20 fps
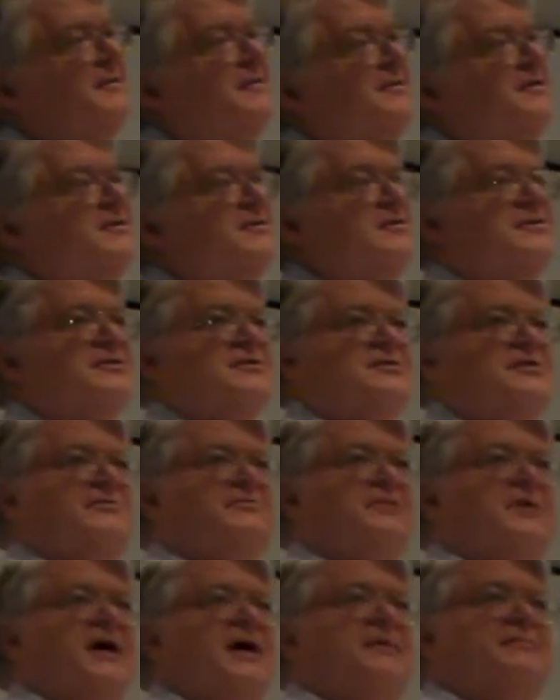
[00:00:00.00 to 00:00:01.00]

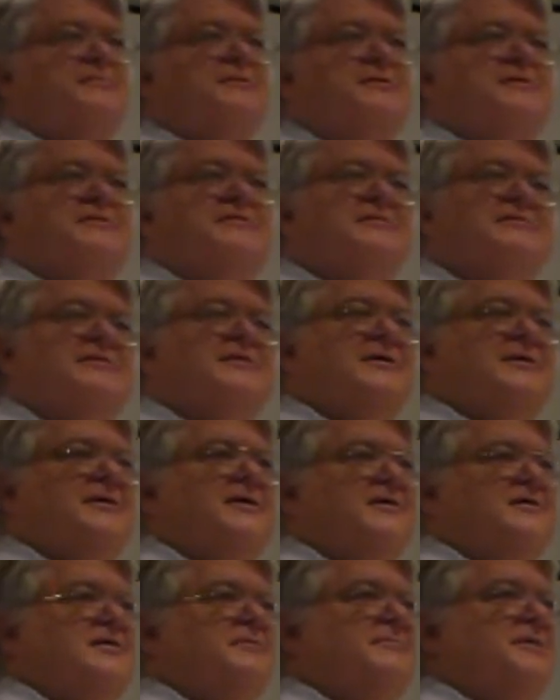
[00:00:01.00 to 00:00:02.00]
sometimes
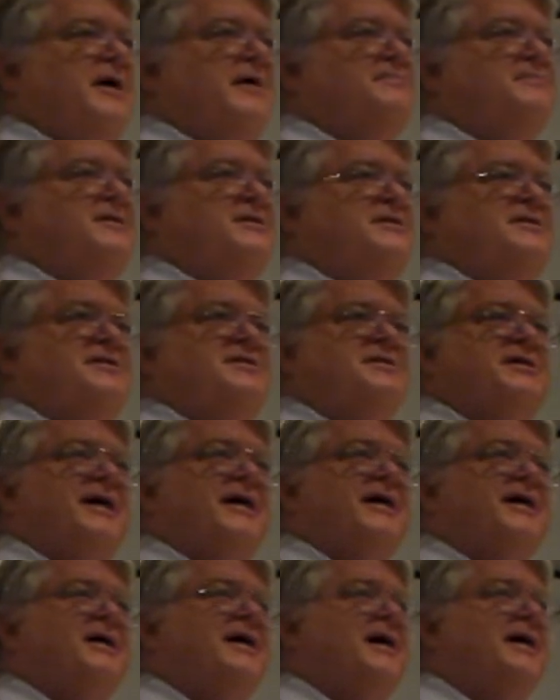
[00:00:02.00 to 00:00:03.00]
it's the
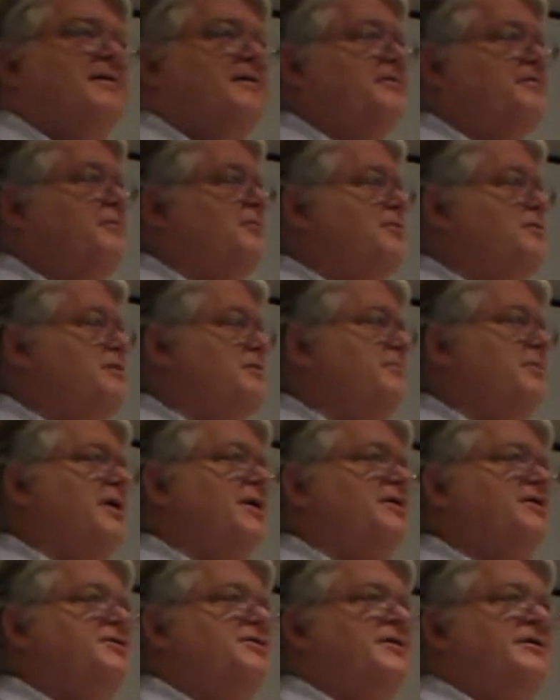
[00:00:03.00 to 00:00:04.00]
second guy that throws the
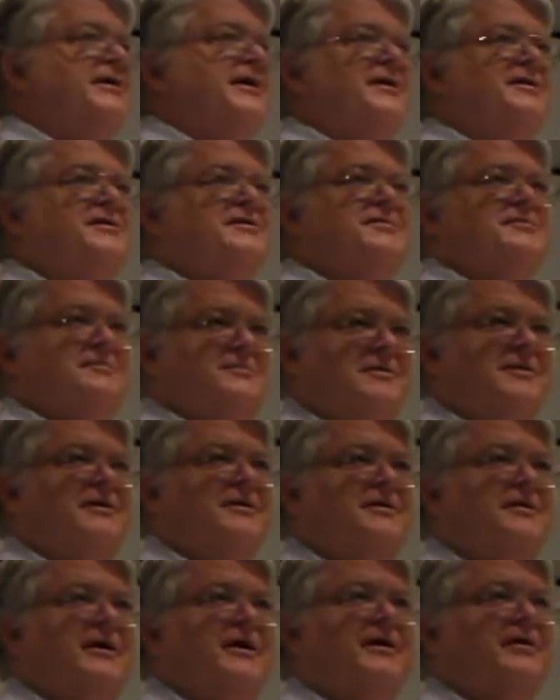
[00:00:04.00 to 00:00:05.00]
punch that gets
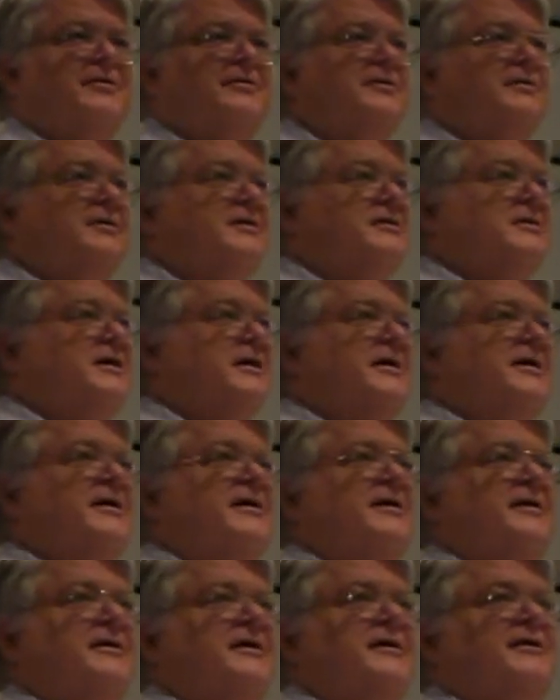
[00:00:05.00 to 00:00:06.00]
nailed, and this guy
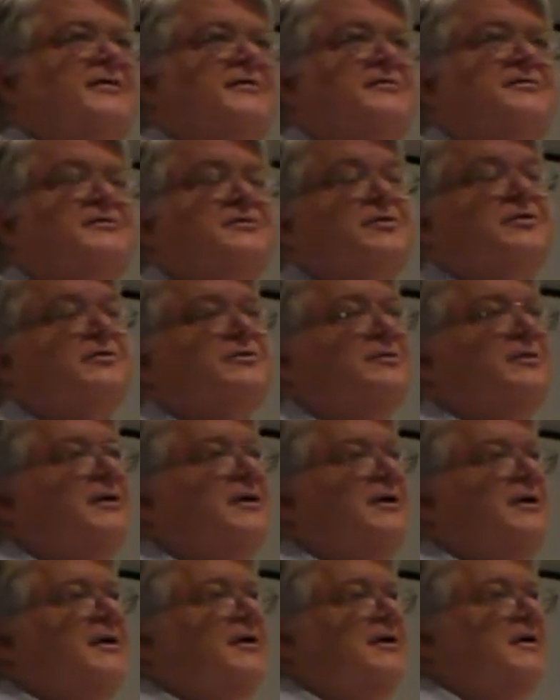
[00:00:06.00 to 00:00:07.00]
got nailed. So
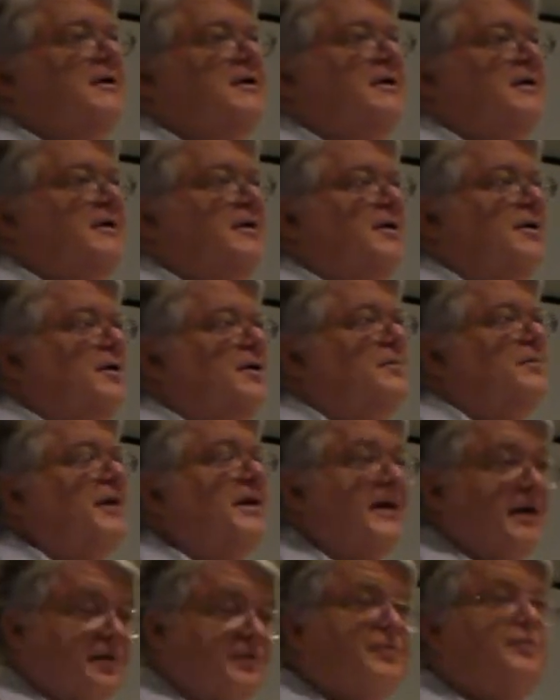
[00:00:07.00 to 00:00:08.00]

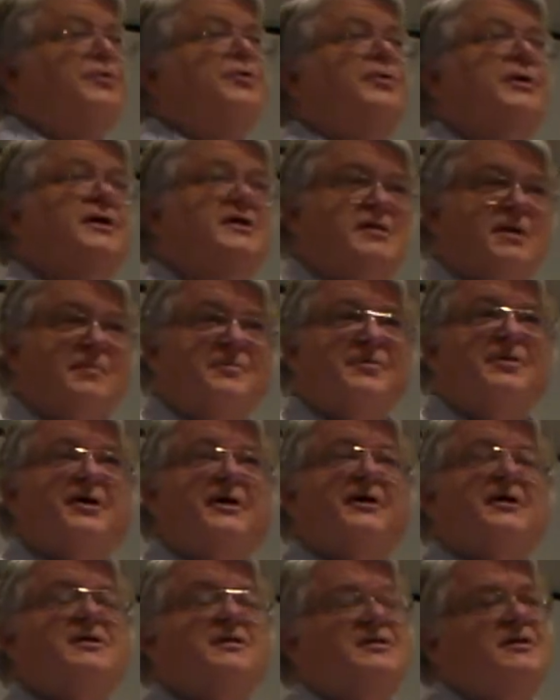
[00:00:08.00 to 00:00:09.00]
anyhow, they're doing some
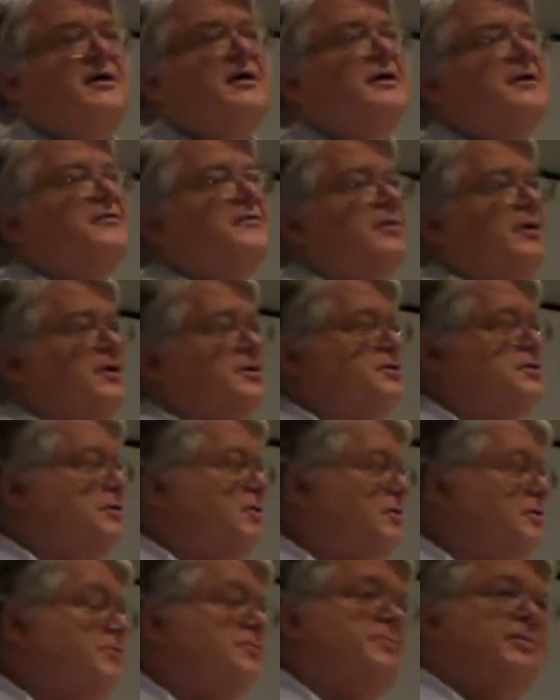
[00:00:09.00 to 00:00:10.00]
things. There are
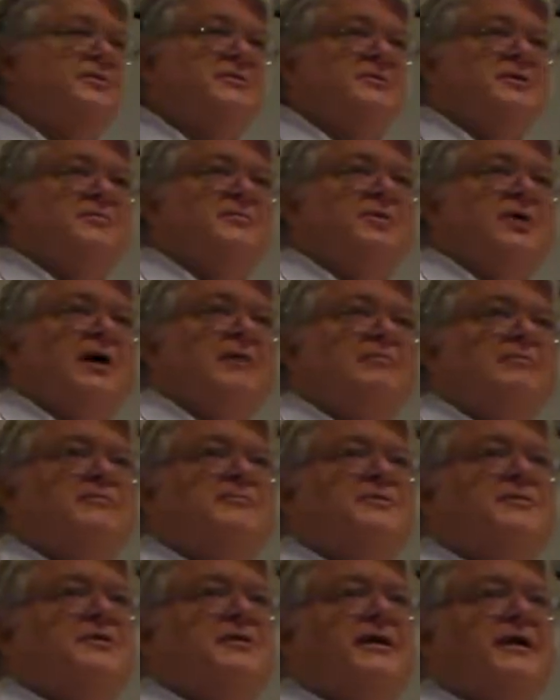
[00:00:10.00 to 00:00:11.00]
still some
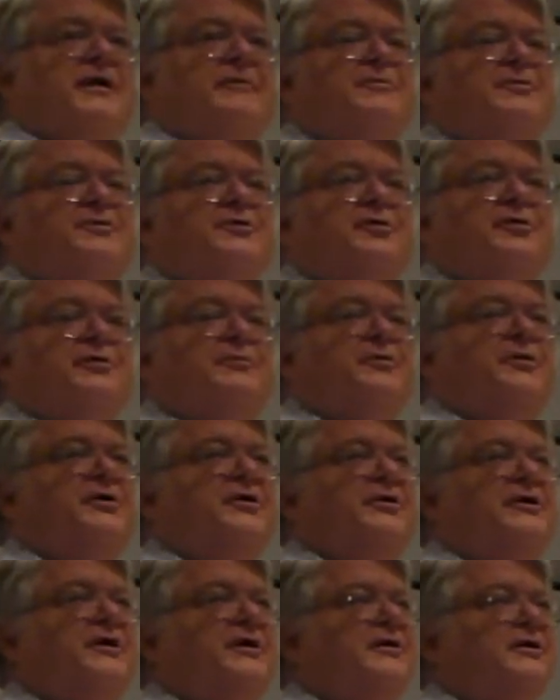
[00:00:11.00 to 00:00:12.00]
problems in the amateur
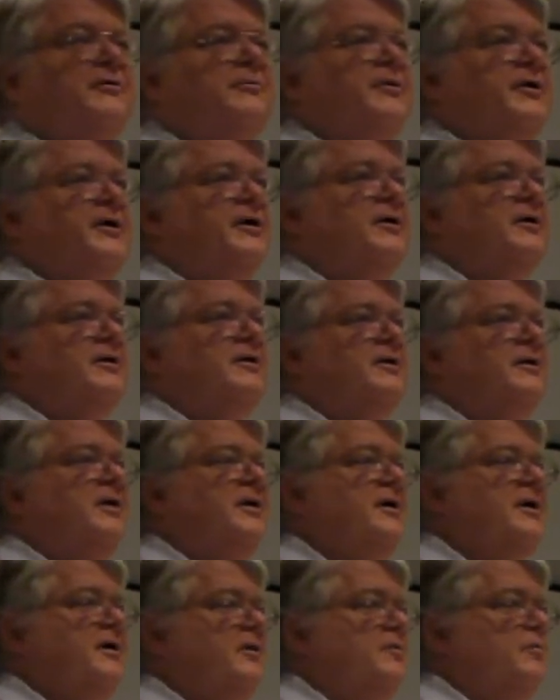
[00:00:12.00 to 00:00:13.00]
community that we all
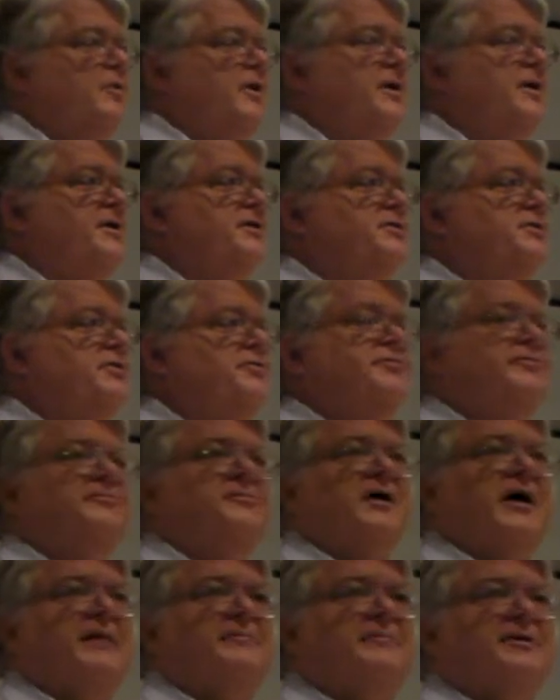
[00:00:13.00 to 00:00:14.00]
run into from
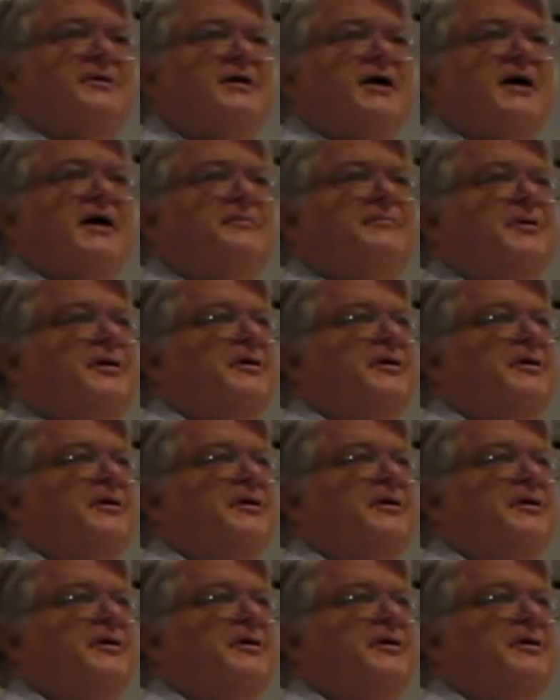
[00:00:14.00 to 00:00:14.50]
time to time